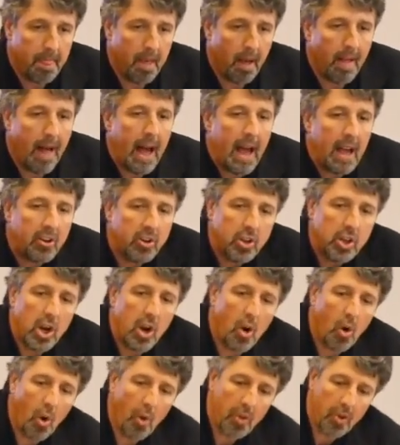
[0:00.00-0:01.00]
the last
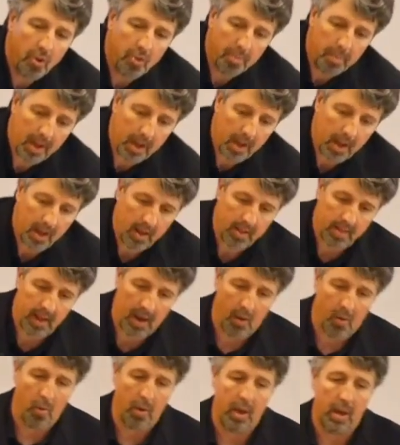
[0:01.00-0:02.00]
shareholders meeting
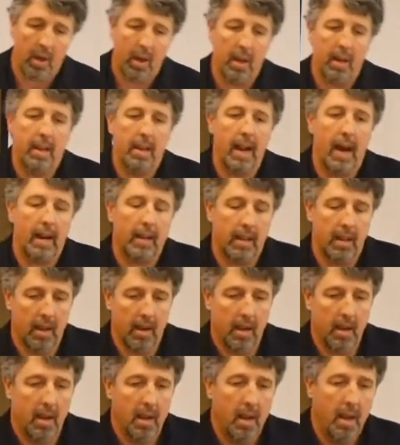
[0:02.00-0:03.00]
that we
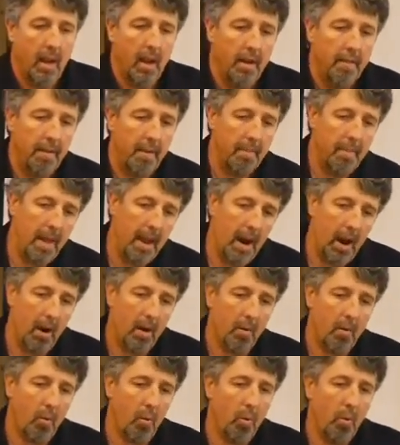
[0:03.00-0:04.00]
conducted. From
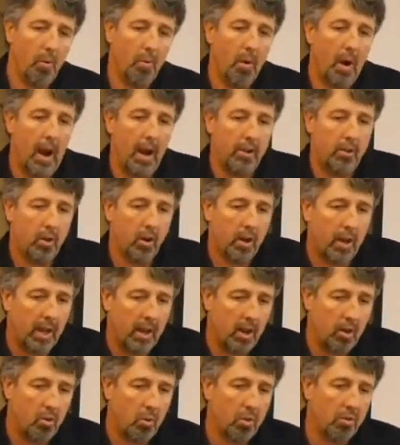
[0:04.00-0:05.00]
there, I took it
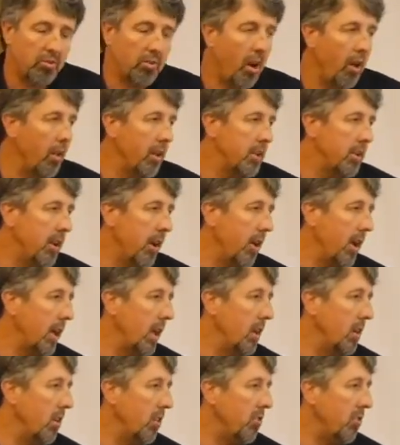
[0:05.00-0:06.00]
into a solitary
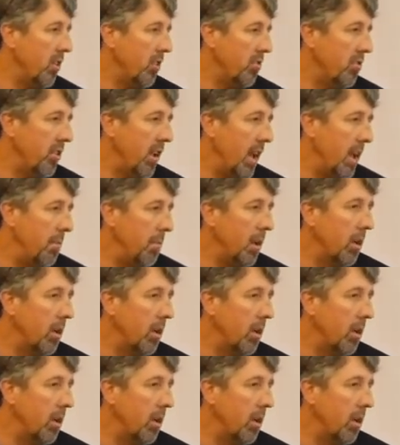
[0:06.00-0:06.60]
condition of state